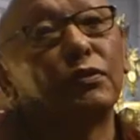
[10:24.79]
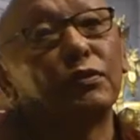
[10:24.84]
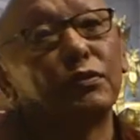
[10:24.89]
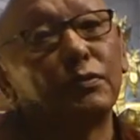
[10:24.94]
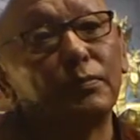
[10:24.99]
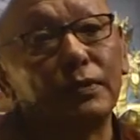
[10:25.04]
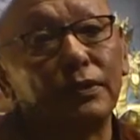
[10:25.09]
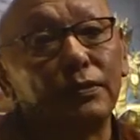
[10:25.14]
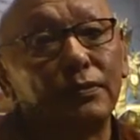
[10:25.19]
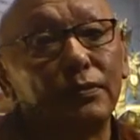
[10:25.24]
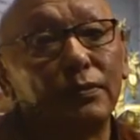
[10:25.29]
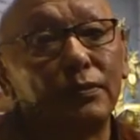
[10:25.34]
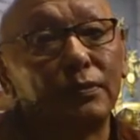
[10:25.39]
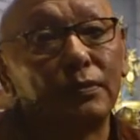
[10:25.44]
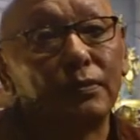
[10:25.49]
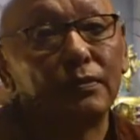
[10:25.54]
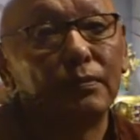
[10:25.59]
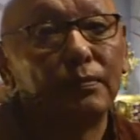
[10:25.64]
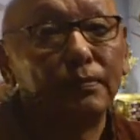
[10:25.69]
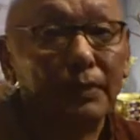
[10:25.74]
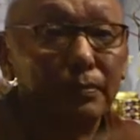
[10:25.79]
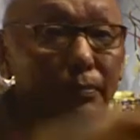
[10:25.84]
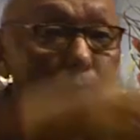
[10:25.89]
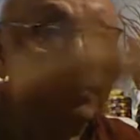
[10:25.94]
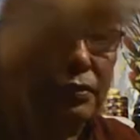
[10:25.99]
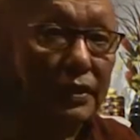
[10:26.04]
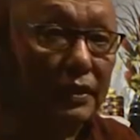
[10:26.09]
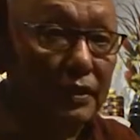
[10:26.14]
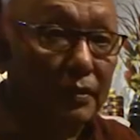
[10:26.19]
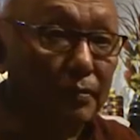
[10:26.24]
ultimate truth.
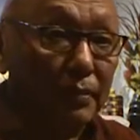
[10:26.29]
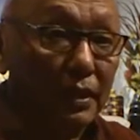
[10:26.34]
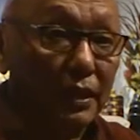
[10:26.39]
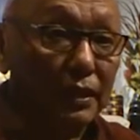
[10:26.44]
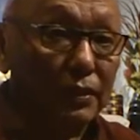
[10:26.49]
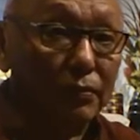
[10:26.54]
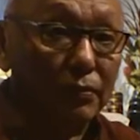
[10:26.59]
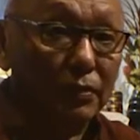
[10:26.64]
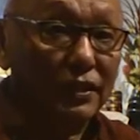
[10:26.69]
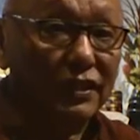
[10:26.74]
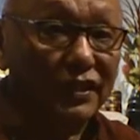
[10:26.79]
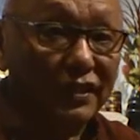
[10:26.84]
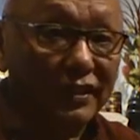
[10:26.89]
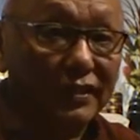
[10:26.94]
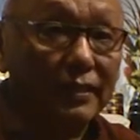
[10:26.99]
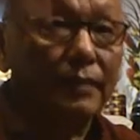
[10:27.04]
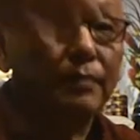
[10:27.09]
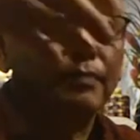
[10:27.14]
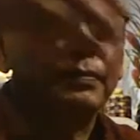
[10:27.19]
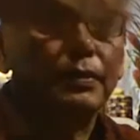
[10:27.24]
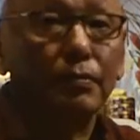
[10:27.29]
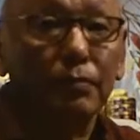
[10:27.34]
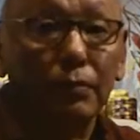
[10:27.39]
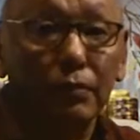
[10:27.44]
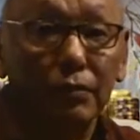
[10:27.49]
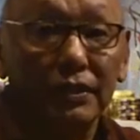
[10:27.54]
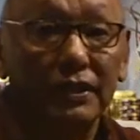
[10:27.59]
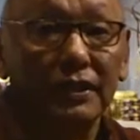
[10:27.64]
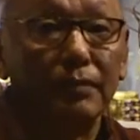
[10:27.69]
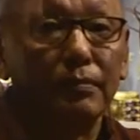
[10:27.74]
Primordial mind,
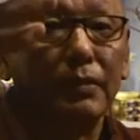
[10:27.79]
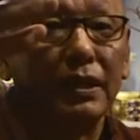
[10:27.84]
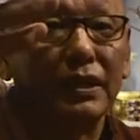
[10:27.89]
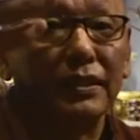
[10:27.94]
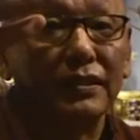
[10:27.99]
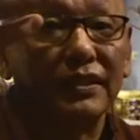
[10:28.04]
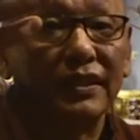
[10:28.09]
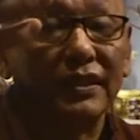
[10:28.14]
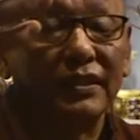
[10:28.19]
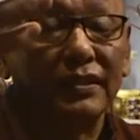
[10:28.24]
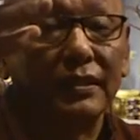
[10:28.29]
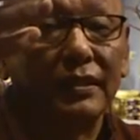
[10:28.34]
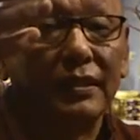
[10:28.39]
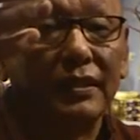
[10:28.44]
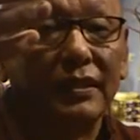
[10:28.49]
right?